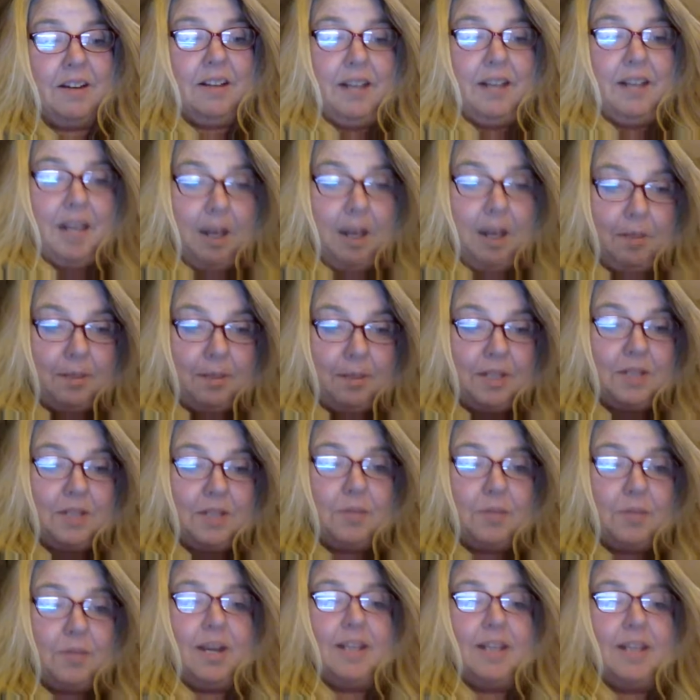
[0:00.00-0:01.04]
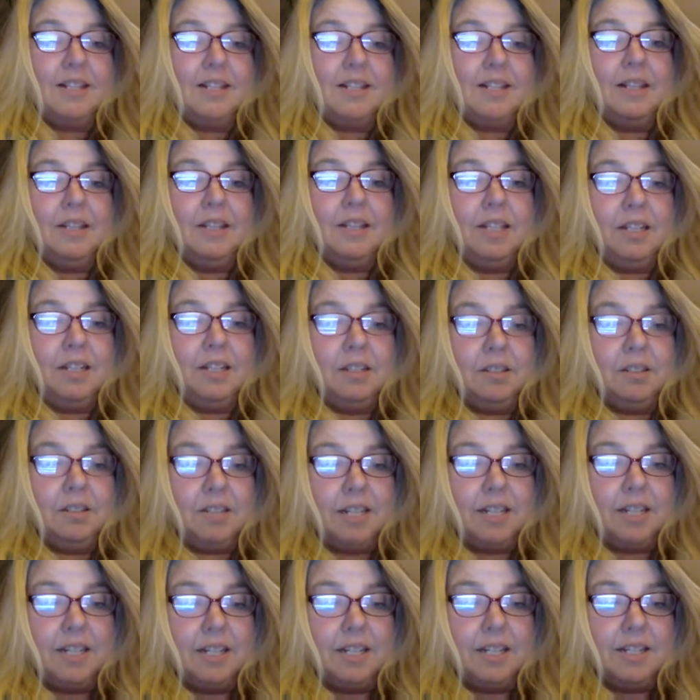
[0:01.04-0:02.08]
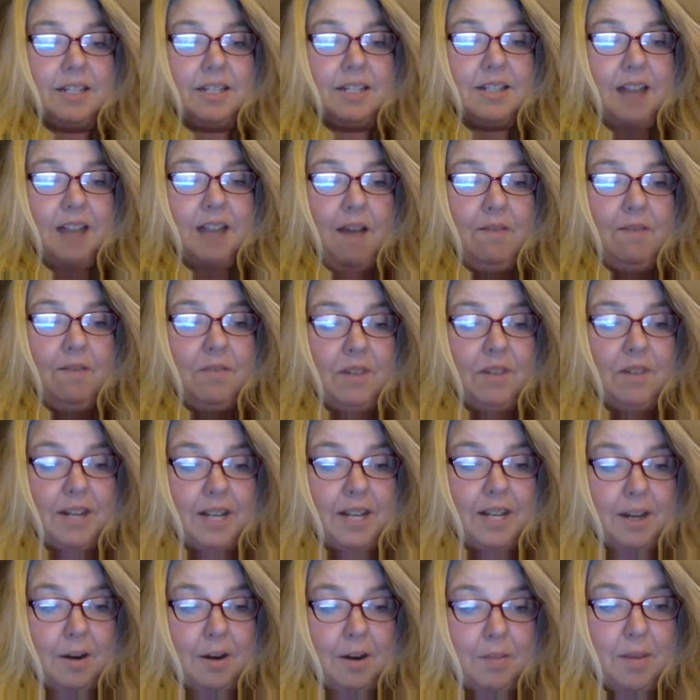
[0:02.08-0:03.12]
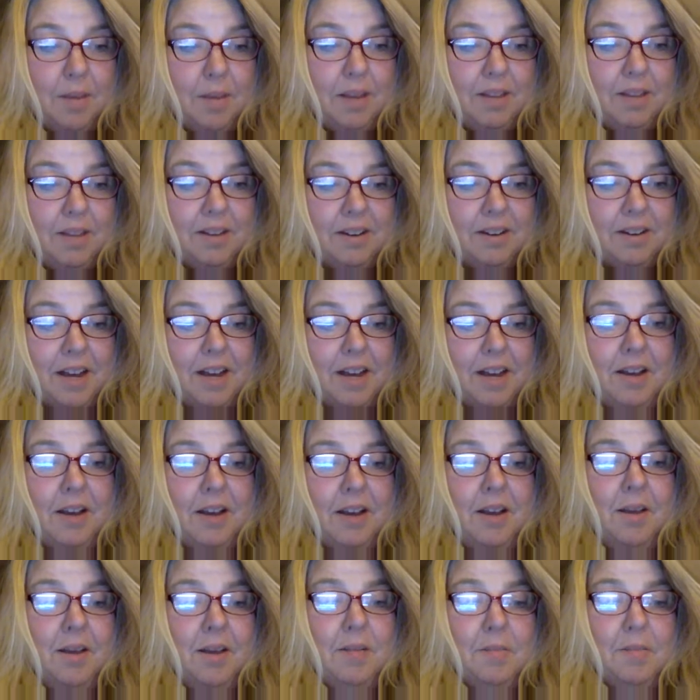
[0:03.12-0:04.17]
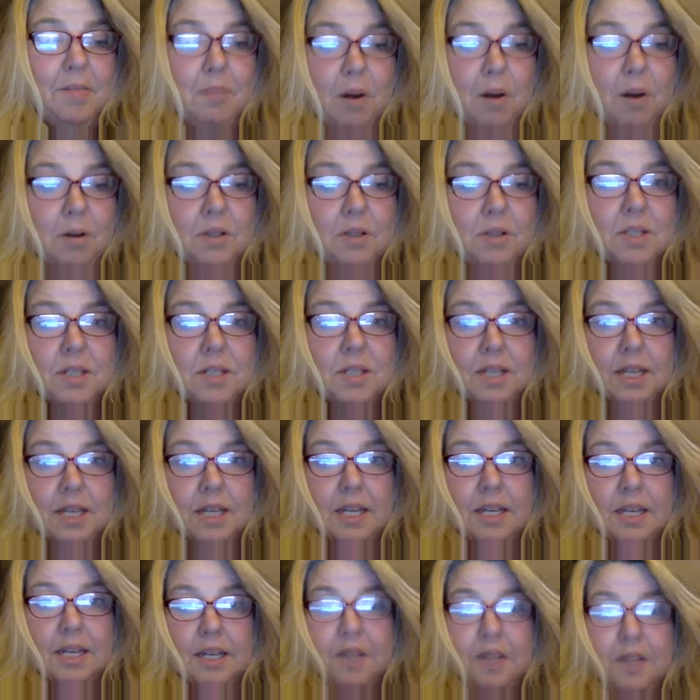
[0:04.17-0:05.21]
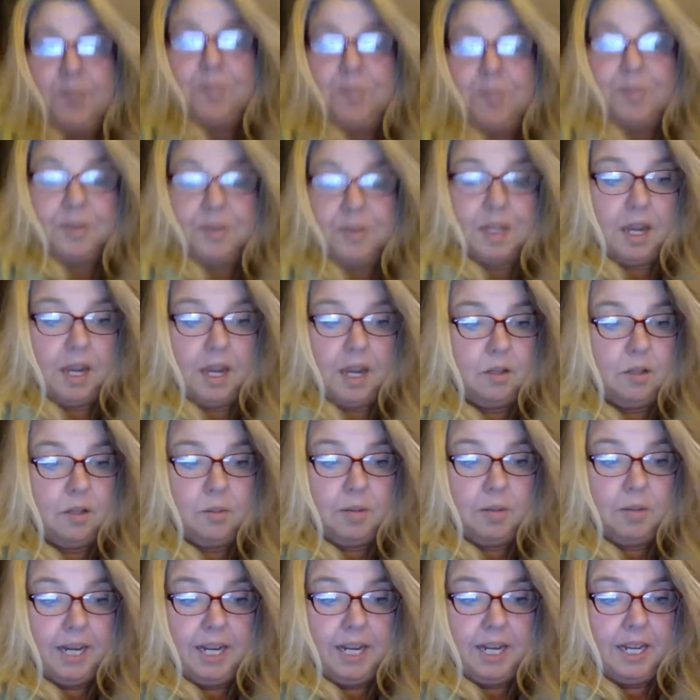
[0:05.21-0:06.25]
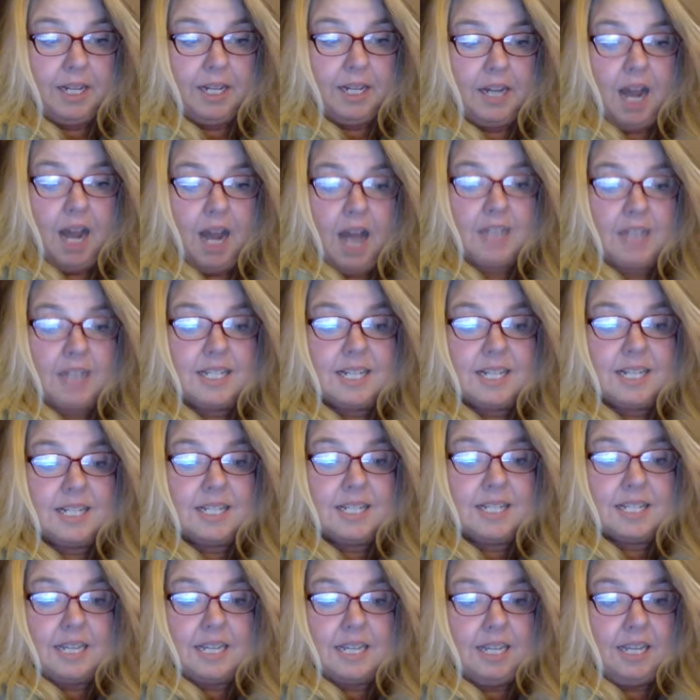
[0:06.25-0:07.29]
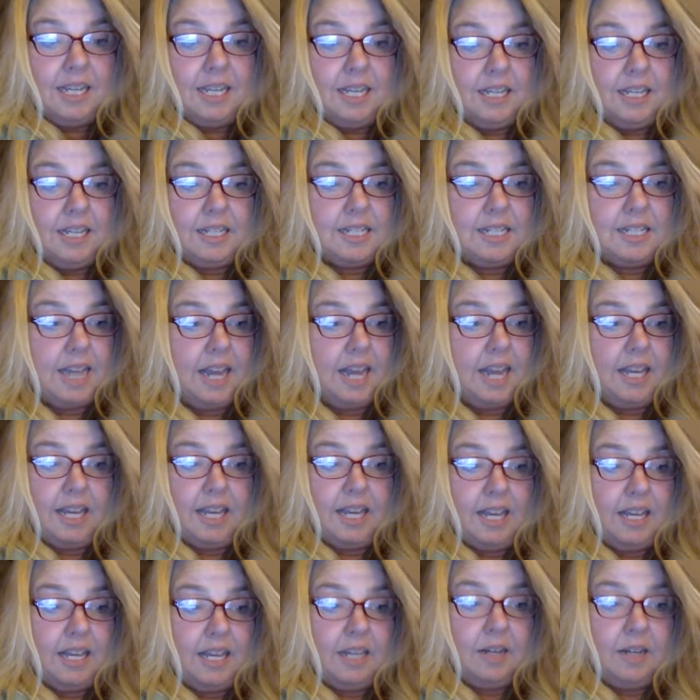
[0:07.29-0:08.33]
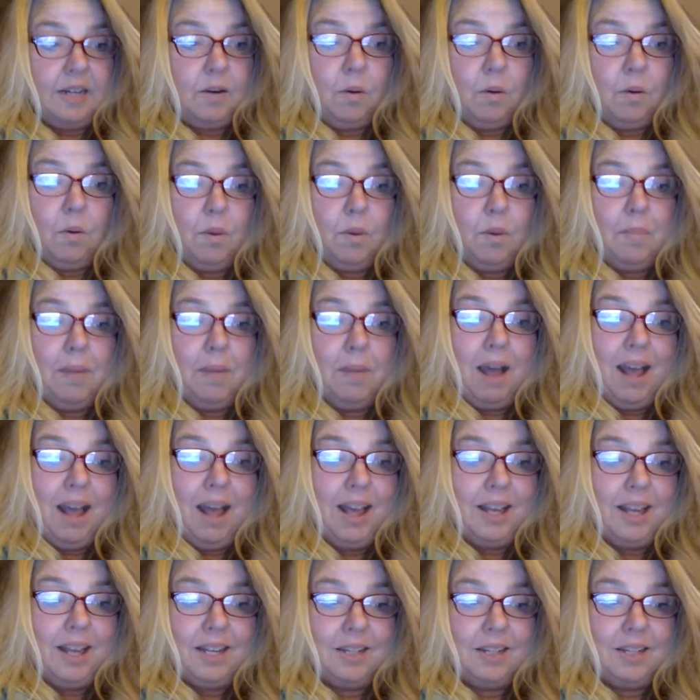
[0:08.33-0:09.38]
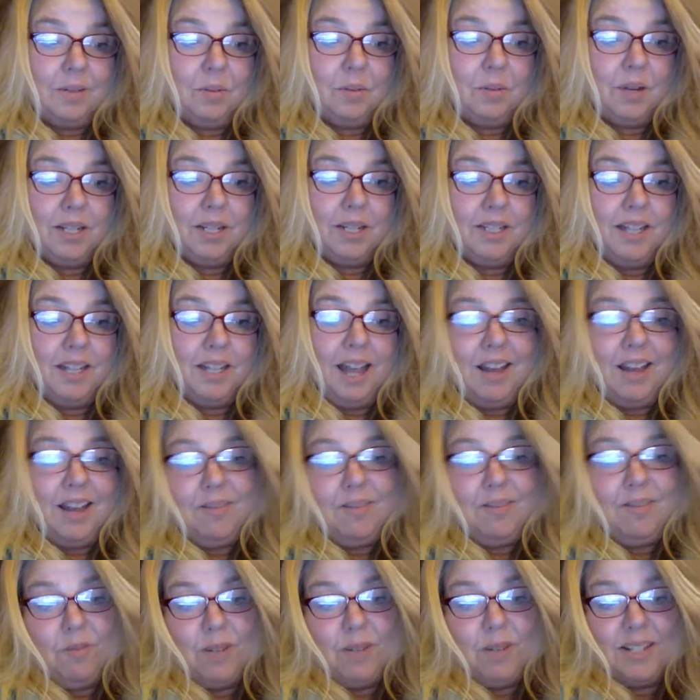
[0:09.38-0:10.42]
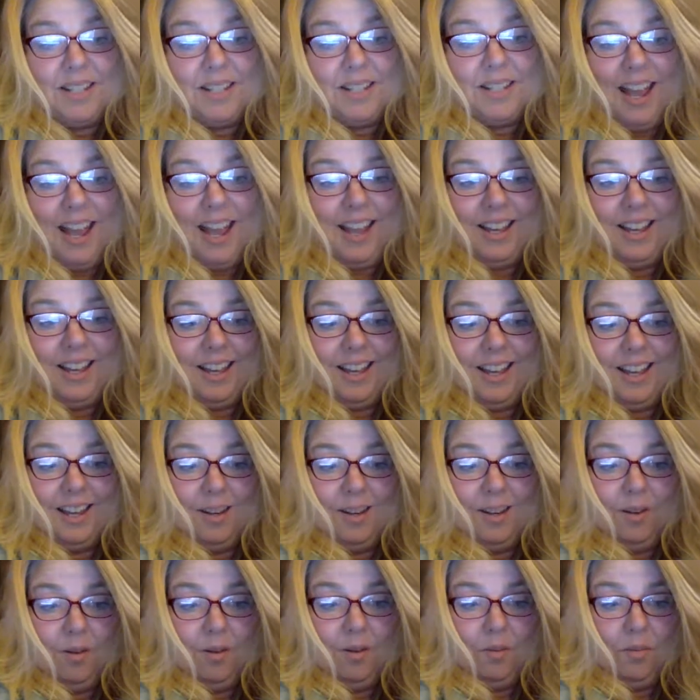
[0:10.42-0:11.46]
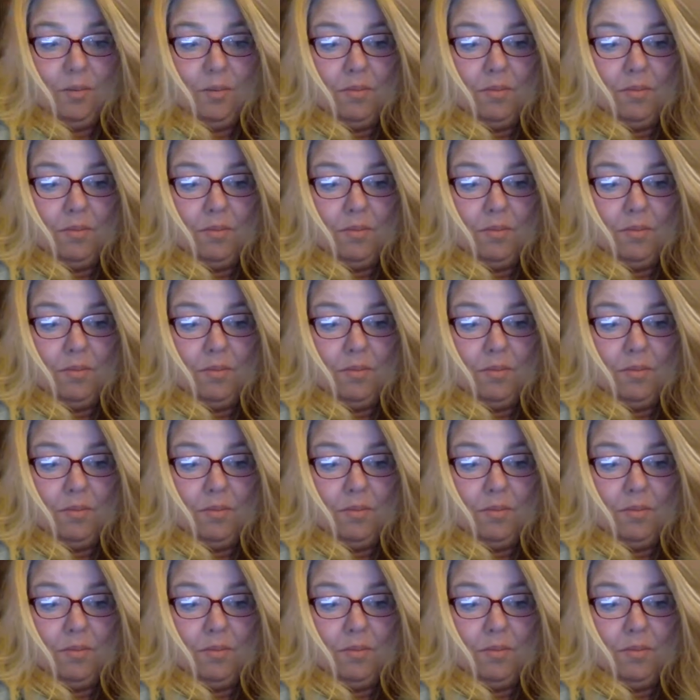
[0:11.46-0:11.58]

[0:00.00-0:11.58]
helping to raise the littler kids, comforting our mother, and mostly agreeing not to see, take in, or mind what life was like at home.